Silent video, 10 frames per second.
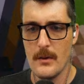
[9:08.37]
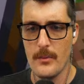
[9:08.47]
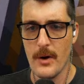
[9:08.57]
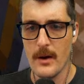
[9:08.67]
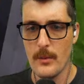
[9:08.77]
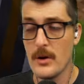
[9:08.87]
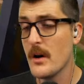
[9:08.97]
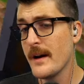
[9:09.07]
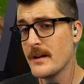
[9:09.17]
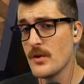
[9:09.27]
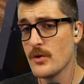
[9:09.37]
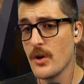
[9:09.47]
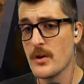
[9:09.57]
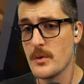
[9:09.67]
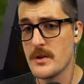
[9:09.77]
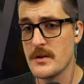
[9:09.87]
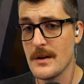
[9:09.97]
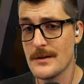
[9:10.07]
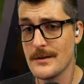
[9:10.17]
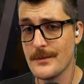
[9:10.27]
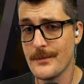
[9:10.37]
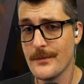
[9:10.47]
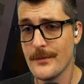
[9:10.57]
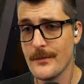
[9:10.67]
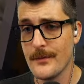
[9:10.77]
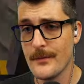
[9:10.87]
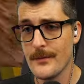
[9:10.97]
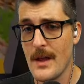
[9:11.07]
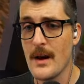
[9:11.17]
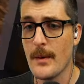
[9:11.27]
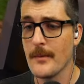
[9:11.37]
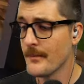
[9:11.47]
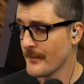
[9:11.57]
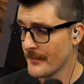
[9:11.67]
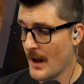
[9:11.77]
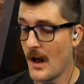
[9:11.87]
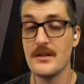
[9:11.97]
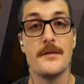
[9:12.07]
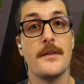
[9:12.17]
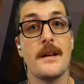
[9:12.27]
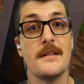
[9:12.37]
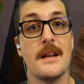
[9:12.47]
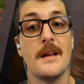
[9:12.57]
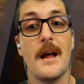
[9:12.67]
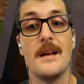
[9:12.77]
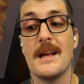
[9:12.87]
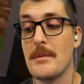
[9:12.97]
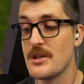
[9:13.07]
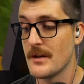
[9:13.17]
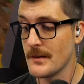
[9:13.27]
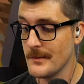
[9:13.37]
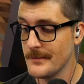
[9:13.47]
But we are getting soul shards, which is nice. Anyway, I'll see for the next Enigma chest.